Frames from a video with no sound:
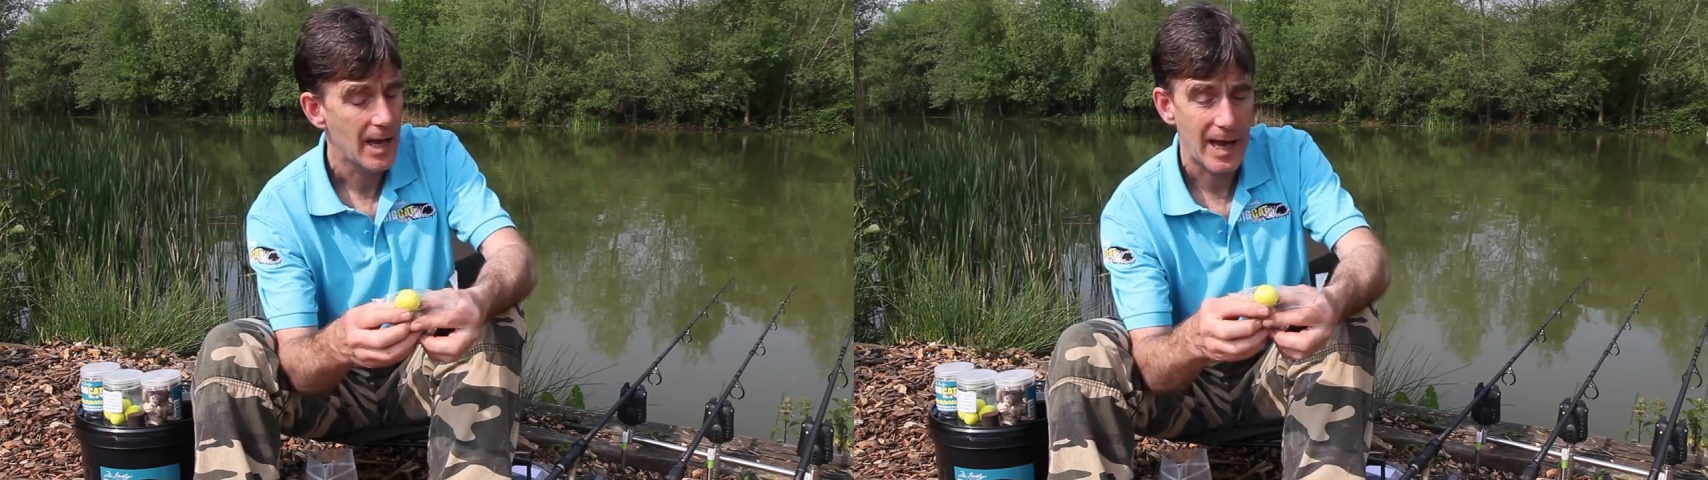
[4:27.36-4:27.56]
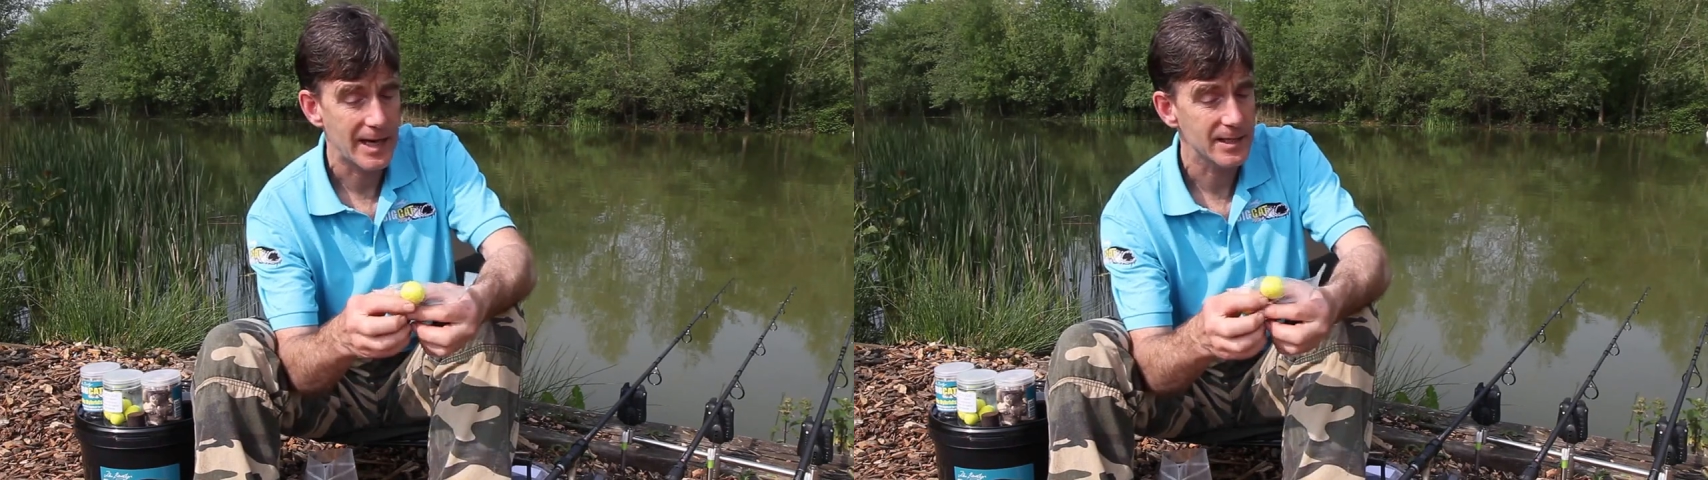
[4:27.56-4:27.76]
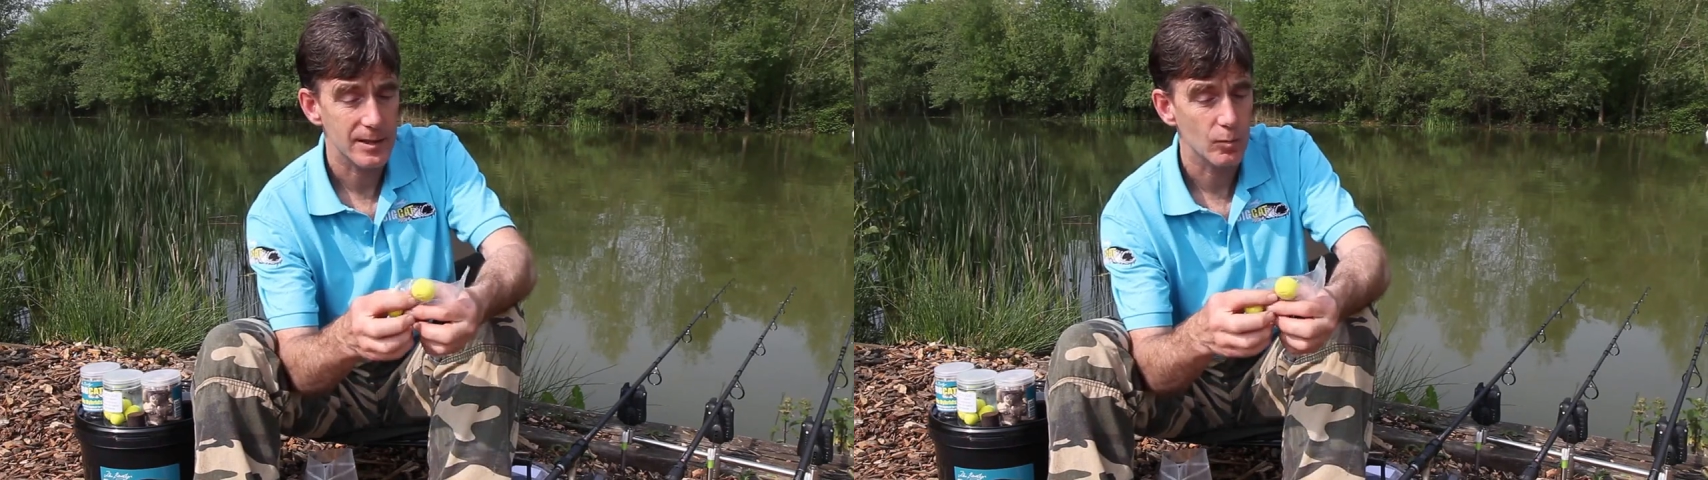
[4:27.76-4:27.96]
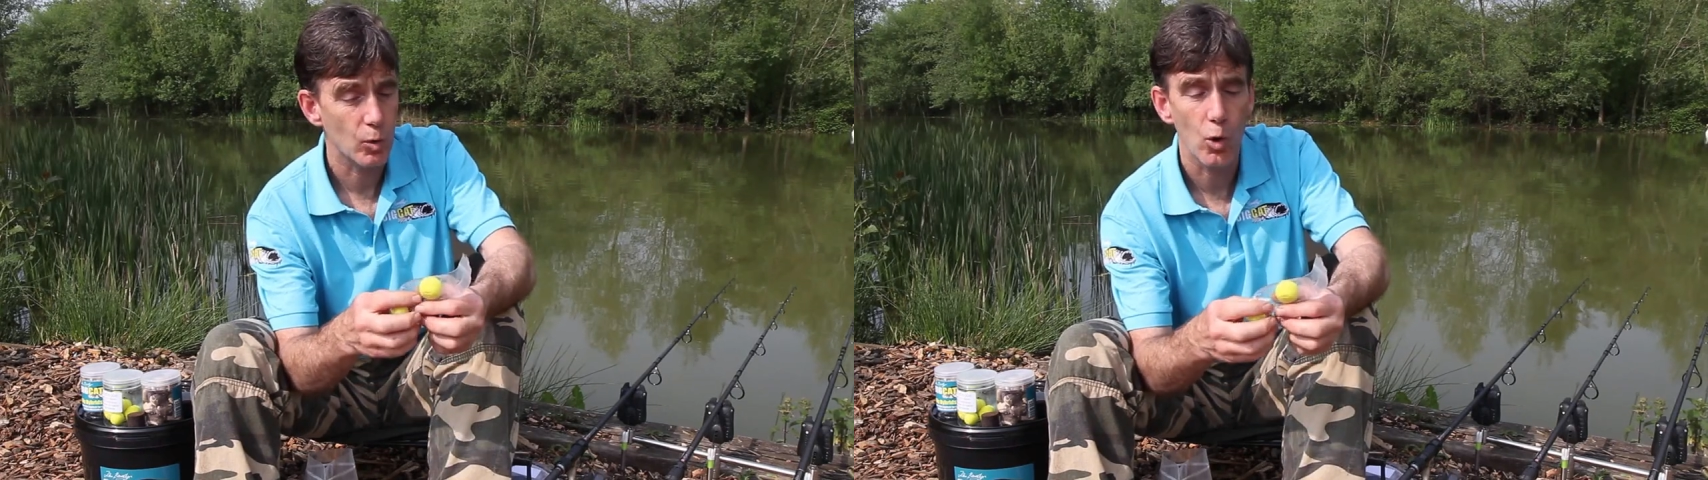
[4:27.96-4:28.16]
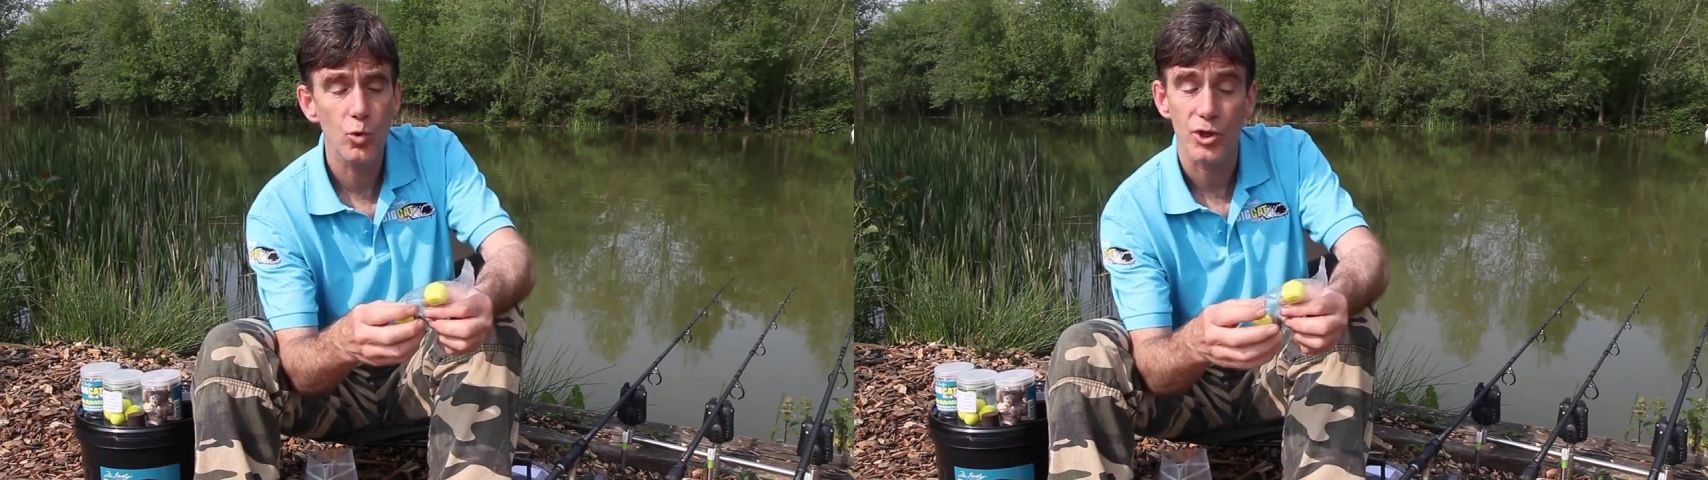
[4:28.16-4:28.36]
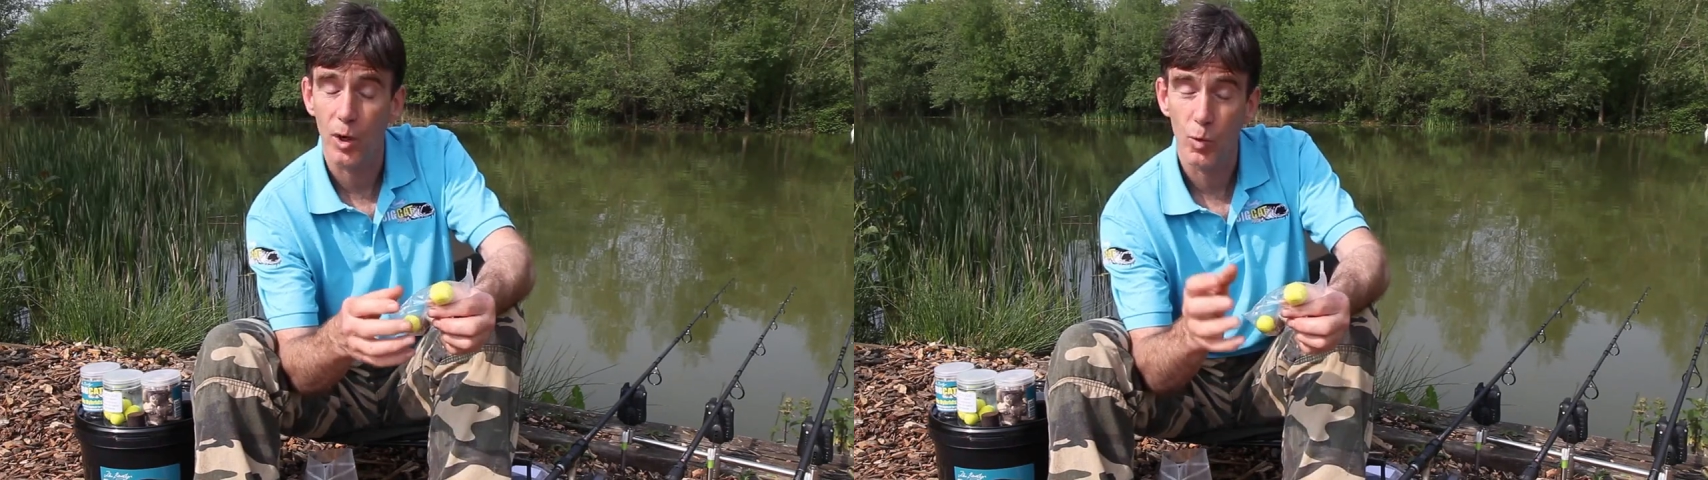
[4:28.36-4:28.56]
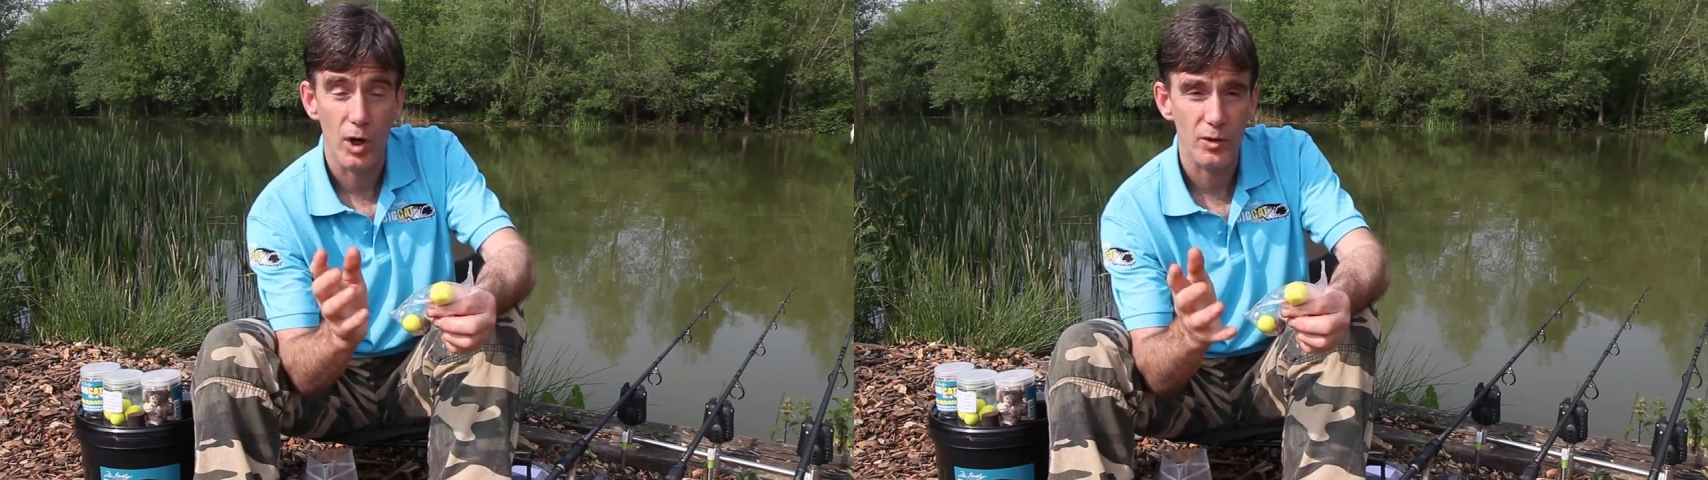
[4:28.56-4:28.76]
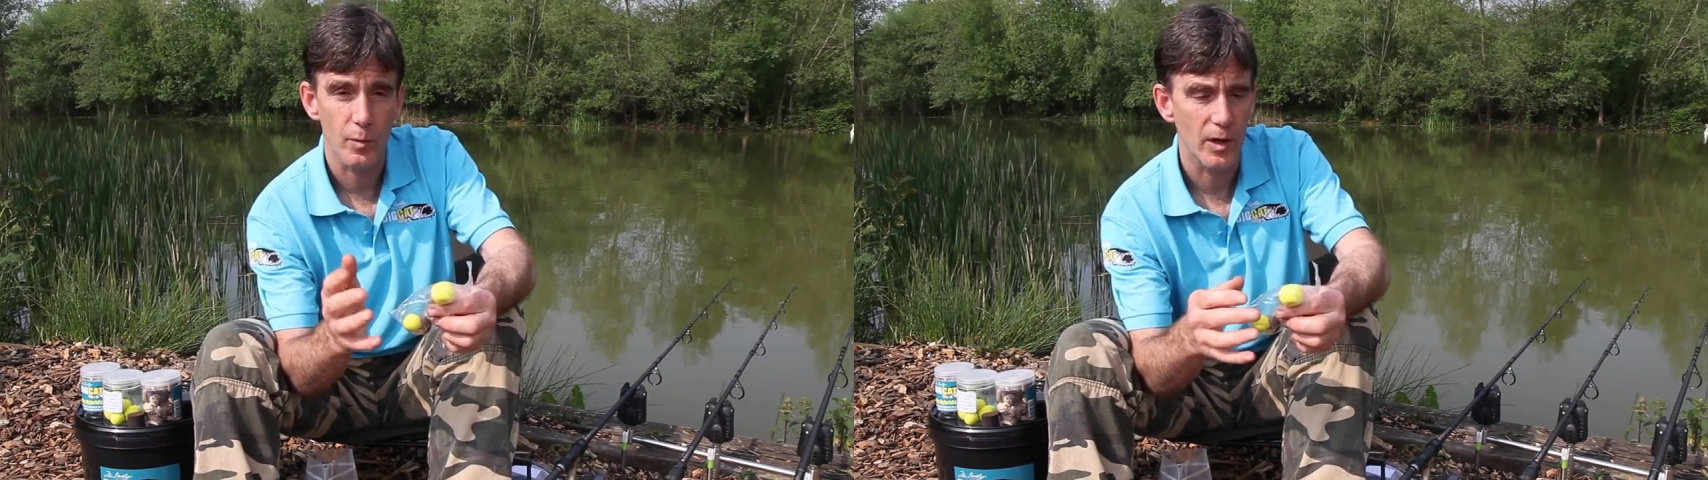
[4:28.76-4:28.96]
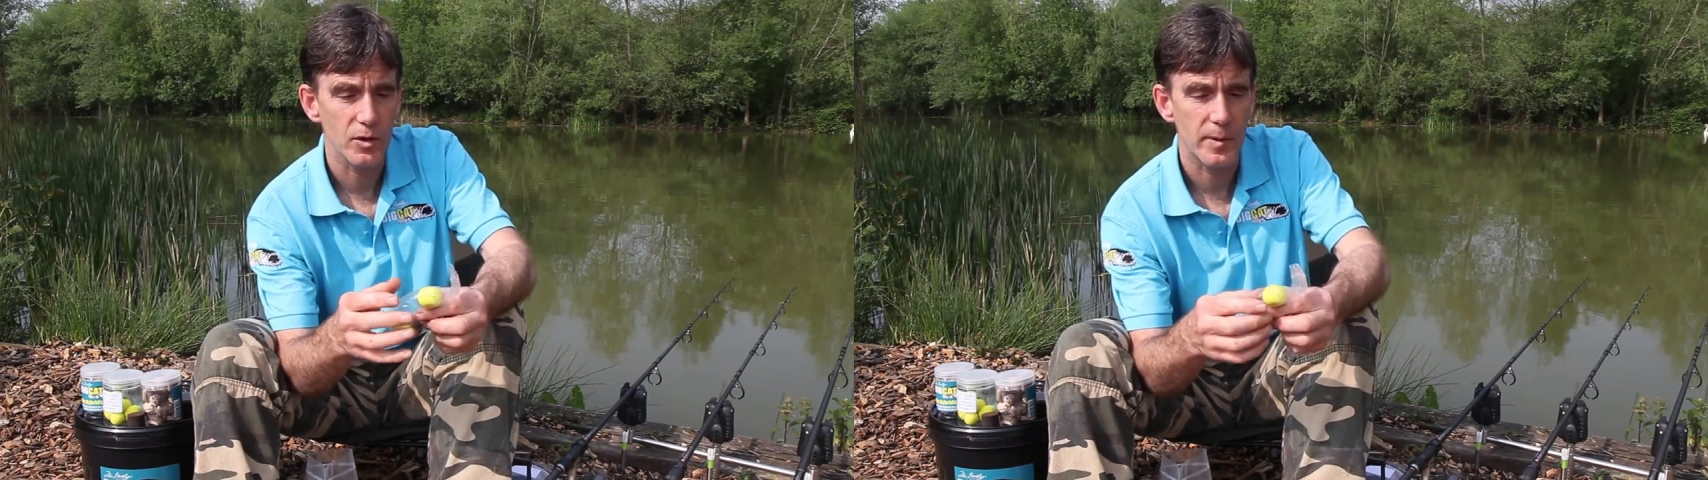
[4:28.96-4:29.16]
And what also works well,